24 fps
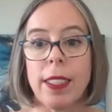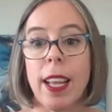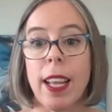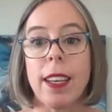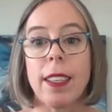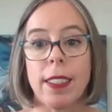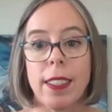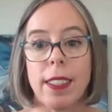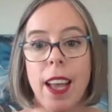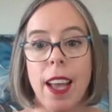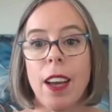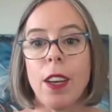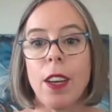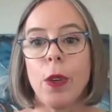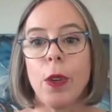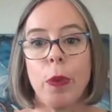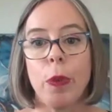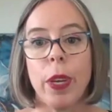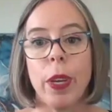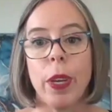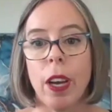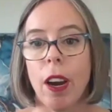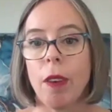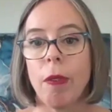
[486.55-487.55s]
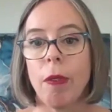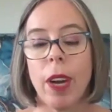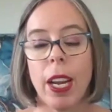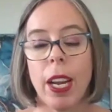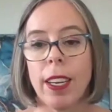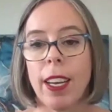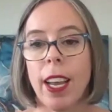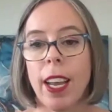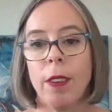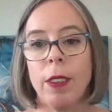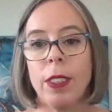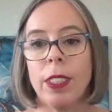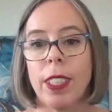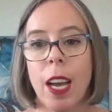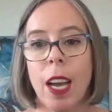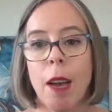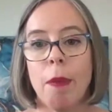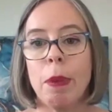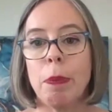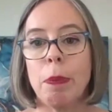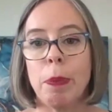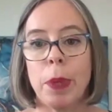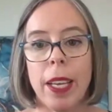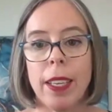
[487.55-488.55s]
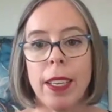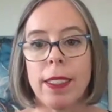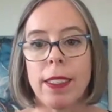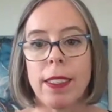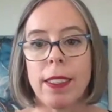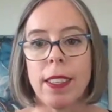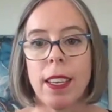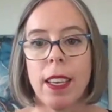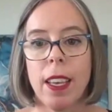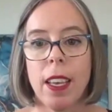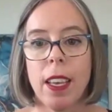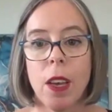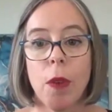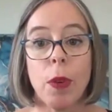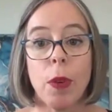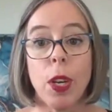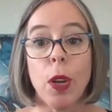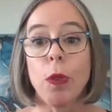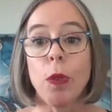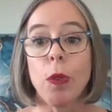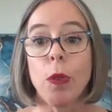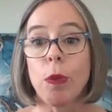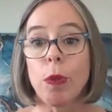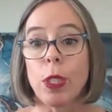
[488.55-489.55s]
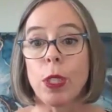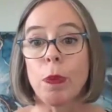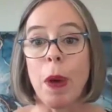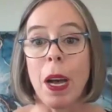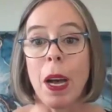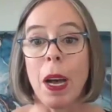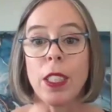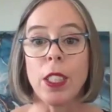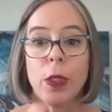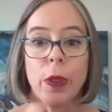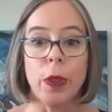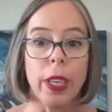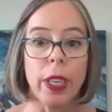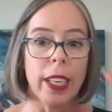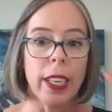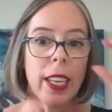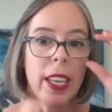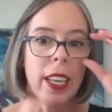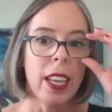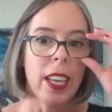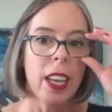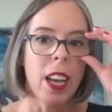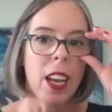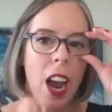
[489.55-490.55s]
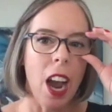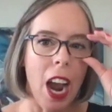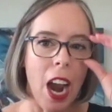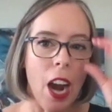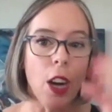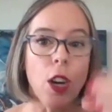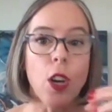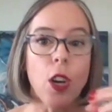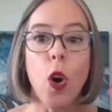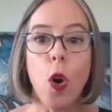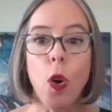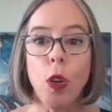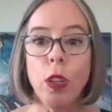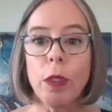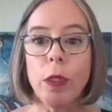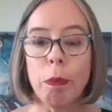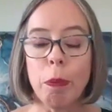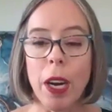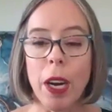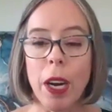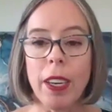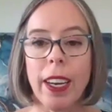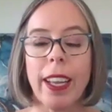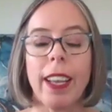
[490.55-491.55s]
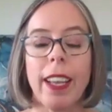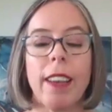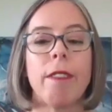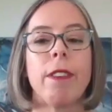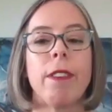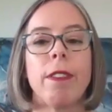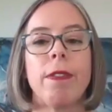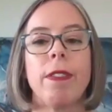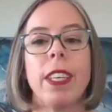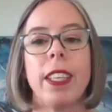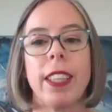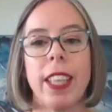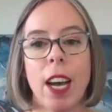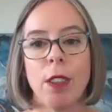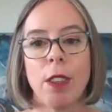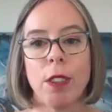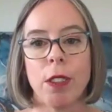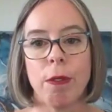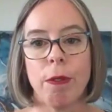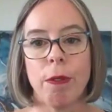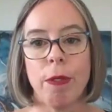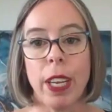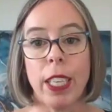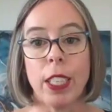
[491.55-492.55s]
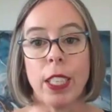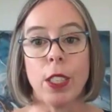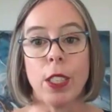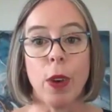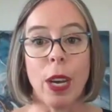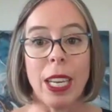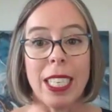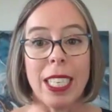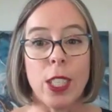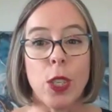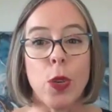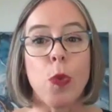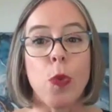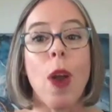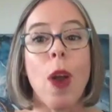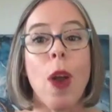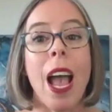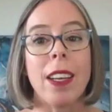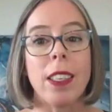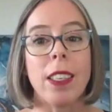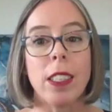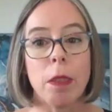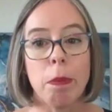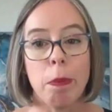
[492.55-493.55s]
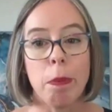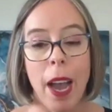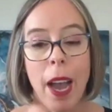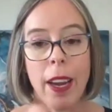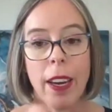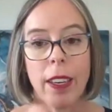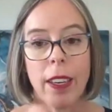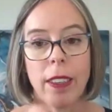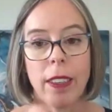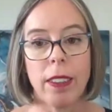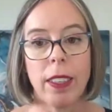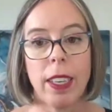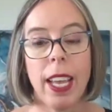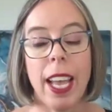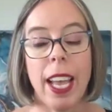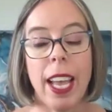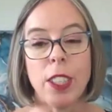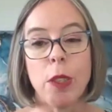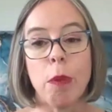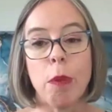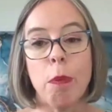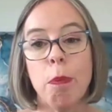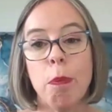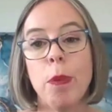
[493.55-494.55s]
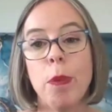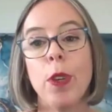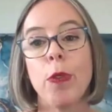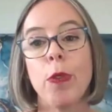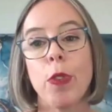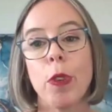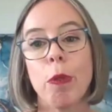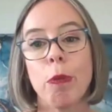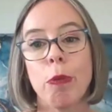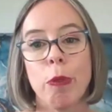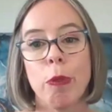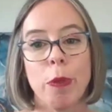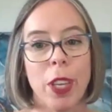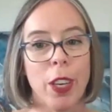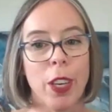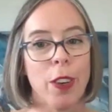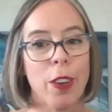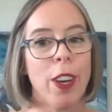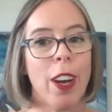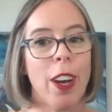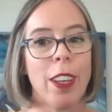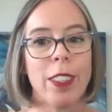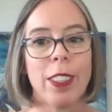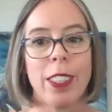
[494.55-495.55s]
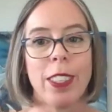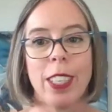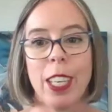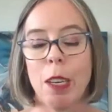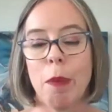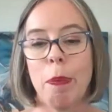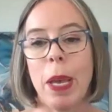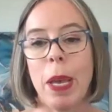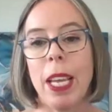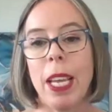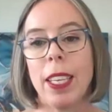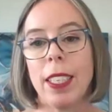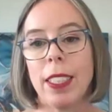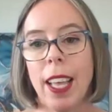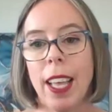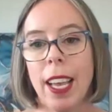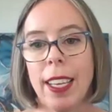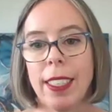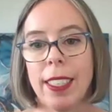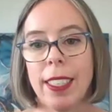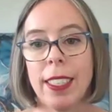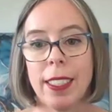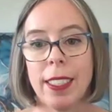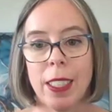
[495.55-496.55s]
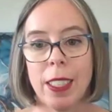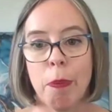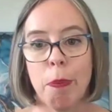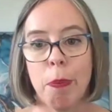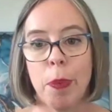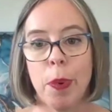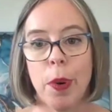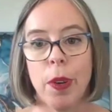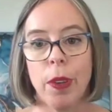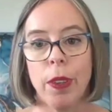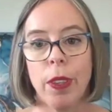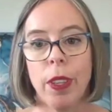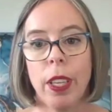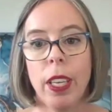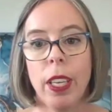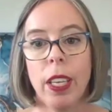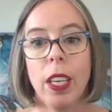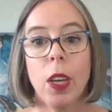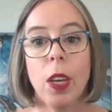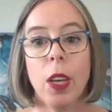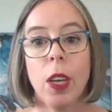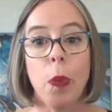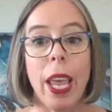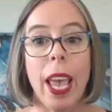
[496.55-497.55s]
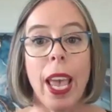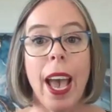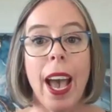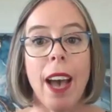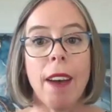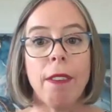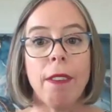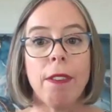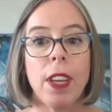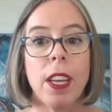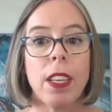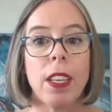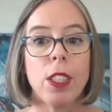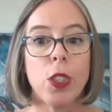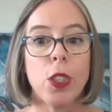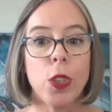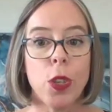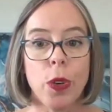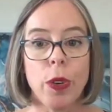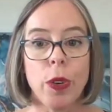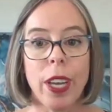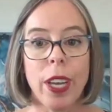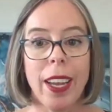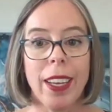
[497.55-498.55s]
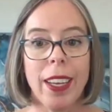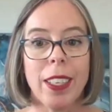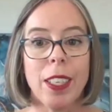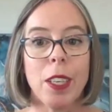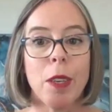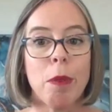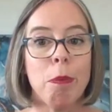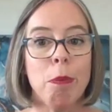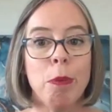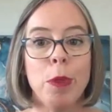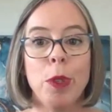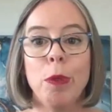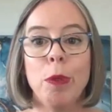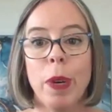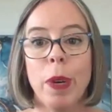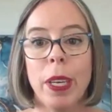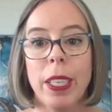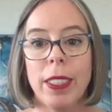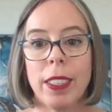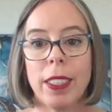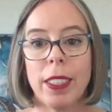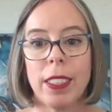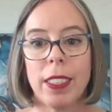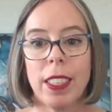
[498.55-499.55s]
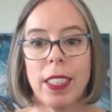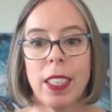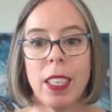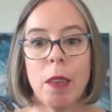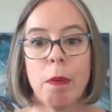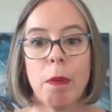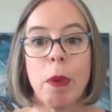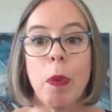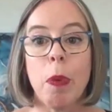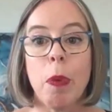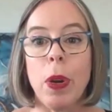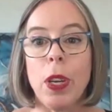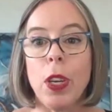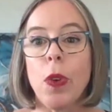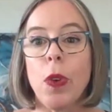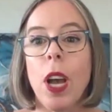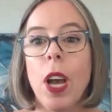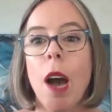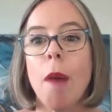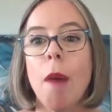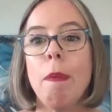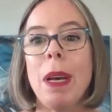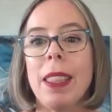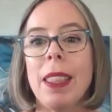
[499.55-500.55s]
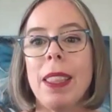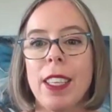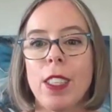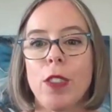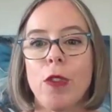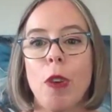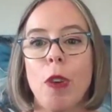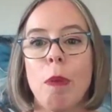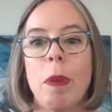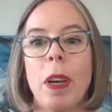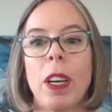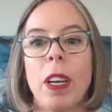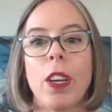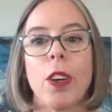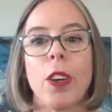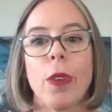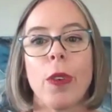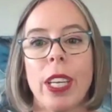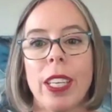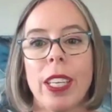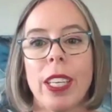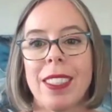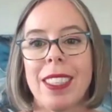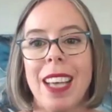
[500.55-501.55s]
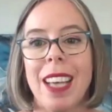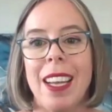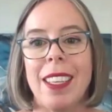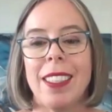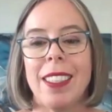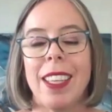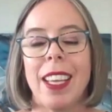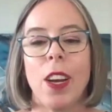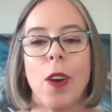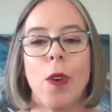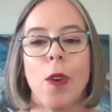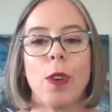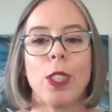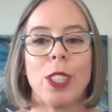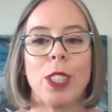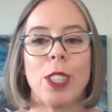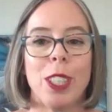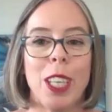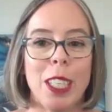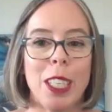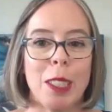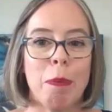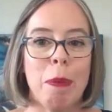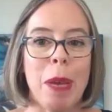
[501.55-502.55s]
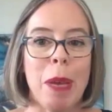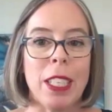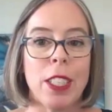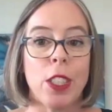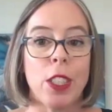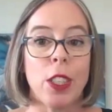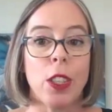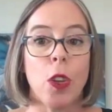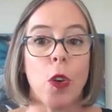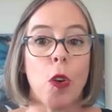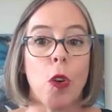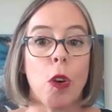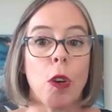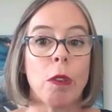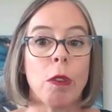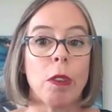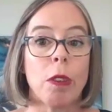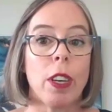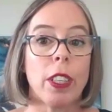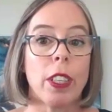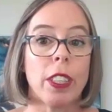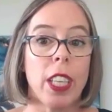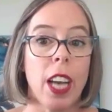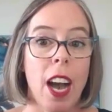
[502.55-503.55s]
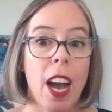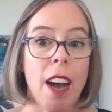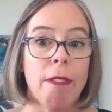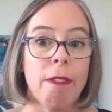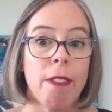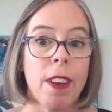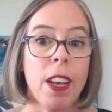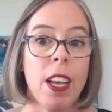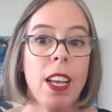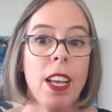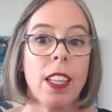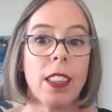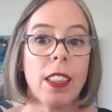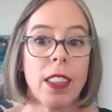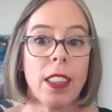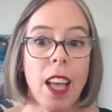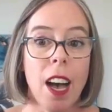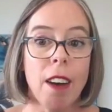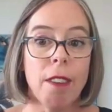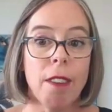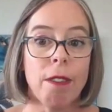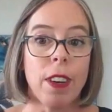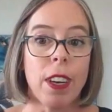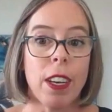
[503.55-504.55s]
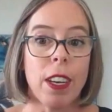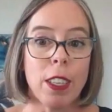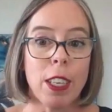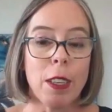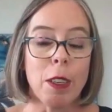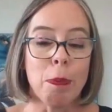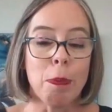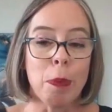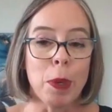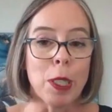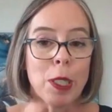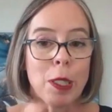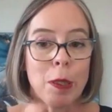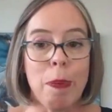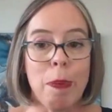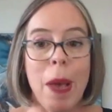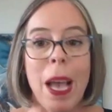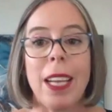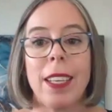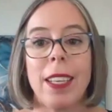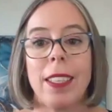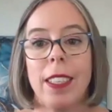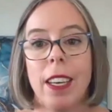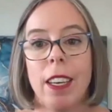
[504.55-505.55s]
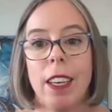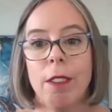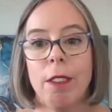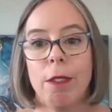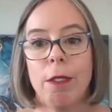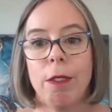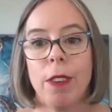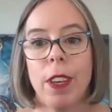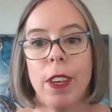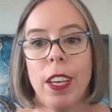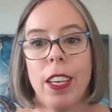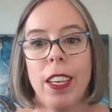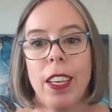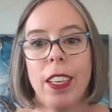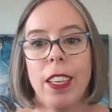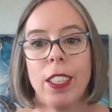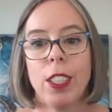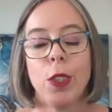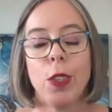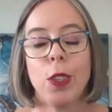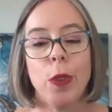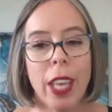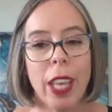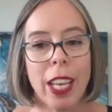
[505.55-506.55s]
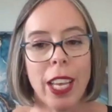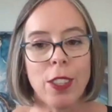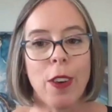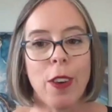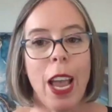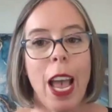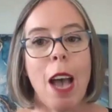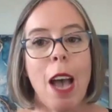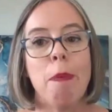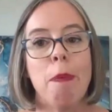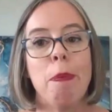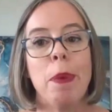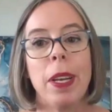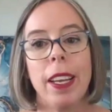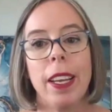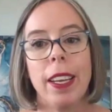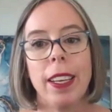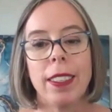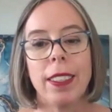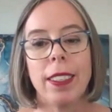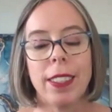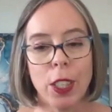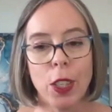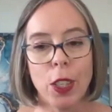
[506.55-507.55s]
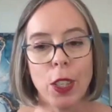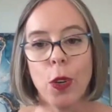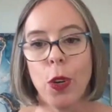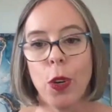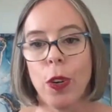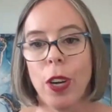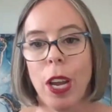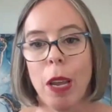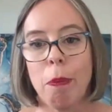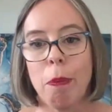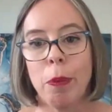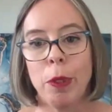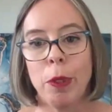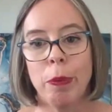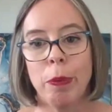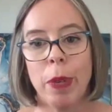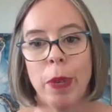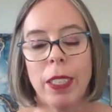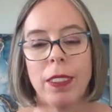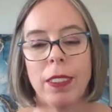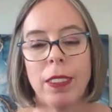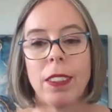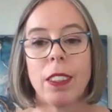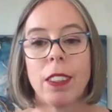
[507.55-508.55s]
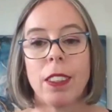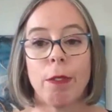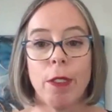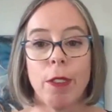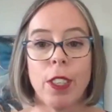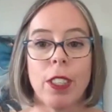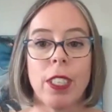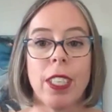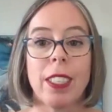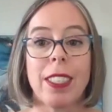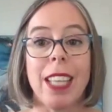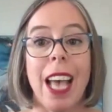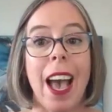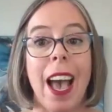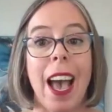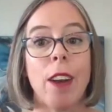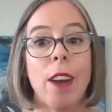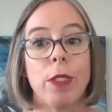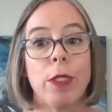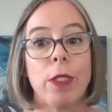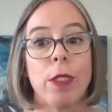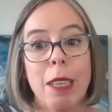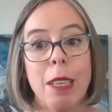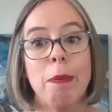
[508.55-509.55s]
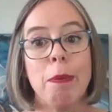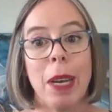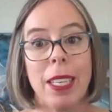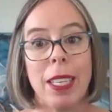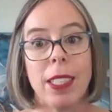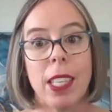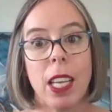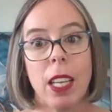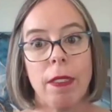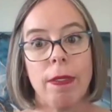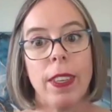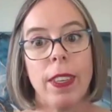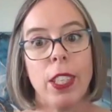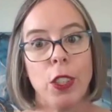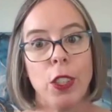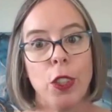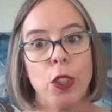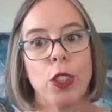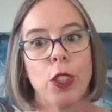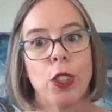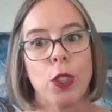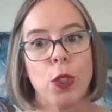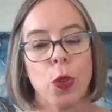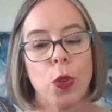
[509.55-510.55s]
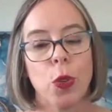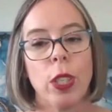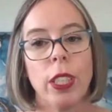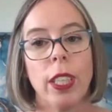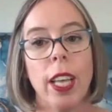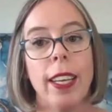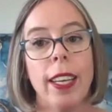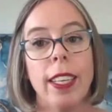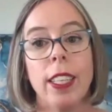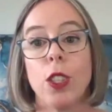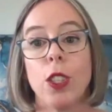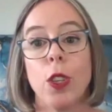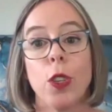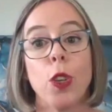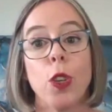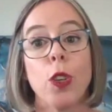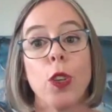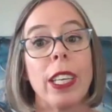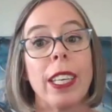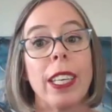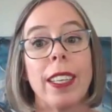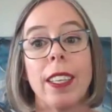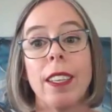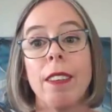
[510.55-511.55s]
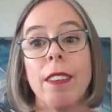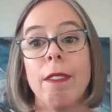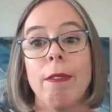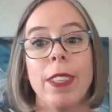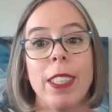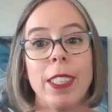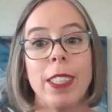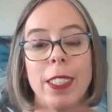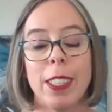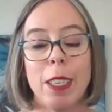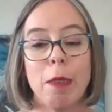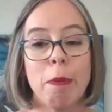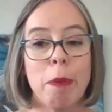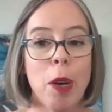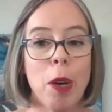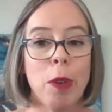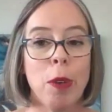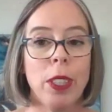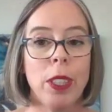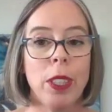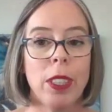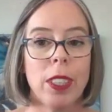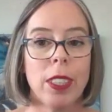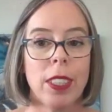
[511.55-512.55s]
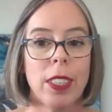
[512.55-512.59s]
That is not who we are right now in time and place. We don't respond to it. Our goal of marketing at 50,000 feet to attract a buyer and to move them from curiosity to paid client is simple. We have to create movement. But when you come at this from a criticizing or judgmental or tough love perspective, two things are happening. Zero, create movement. The first is, I don't see myself in your storyline. And so you're in convincing mode.